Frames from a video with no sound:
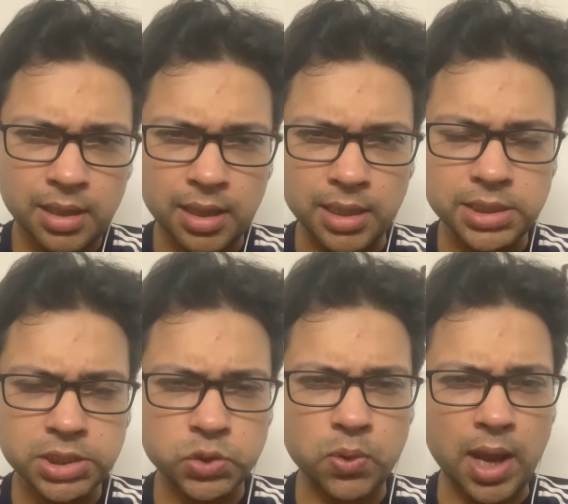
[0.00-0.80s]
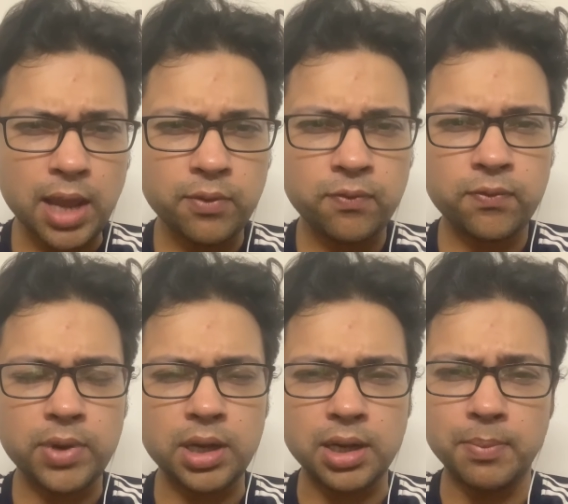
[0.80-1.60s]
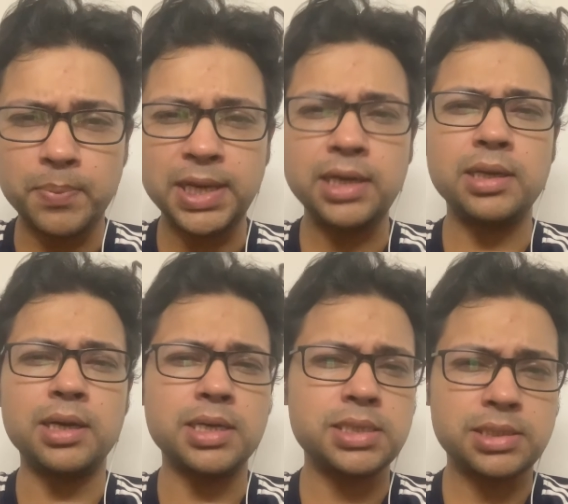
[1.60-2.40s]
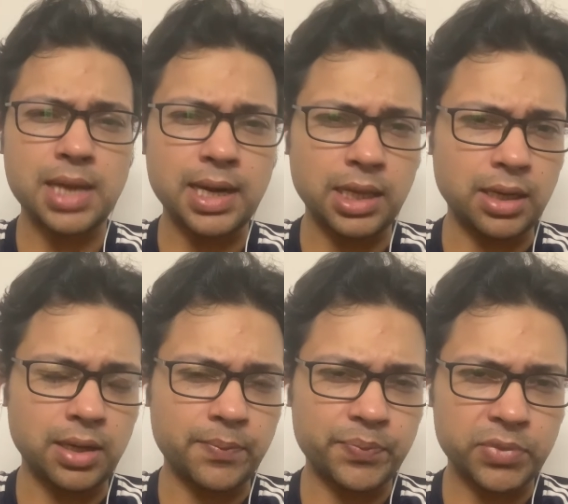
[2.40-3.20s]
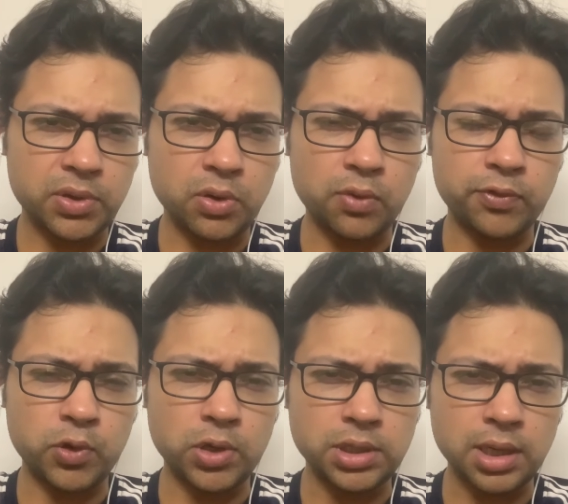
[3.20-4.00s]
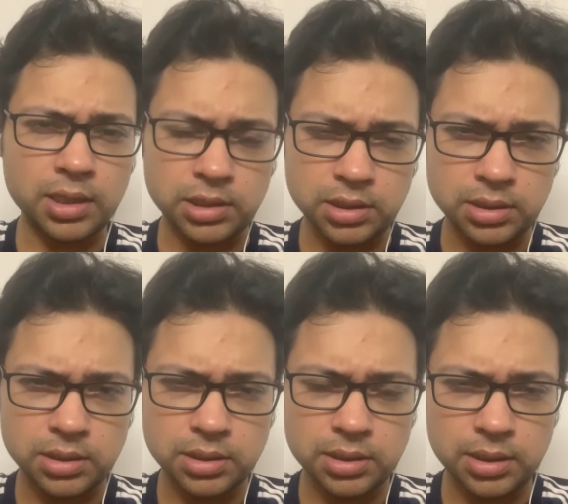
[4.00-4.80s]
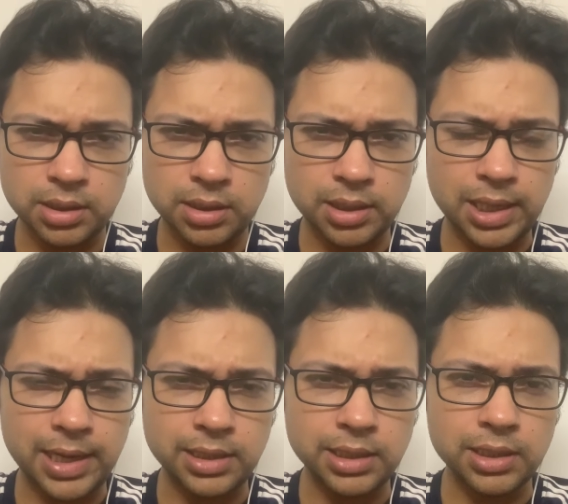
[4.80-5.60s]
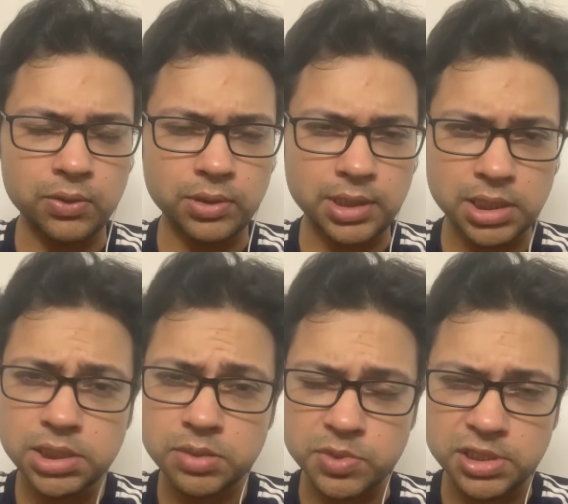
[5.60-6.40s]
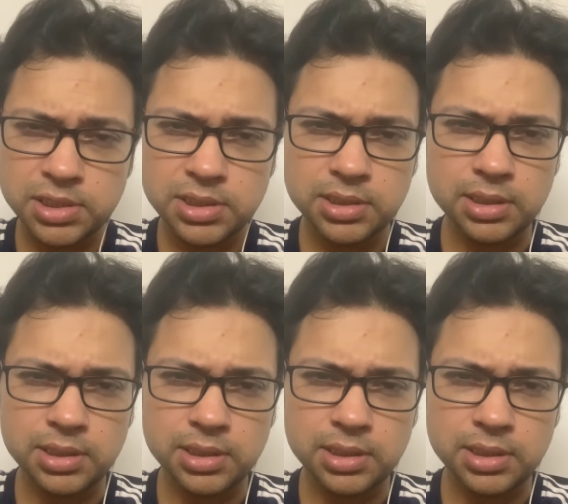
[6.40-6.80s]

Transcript: is to have a complete understanding of your targeted uh, clientele or the customers.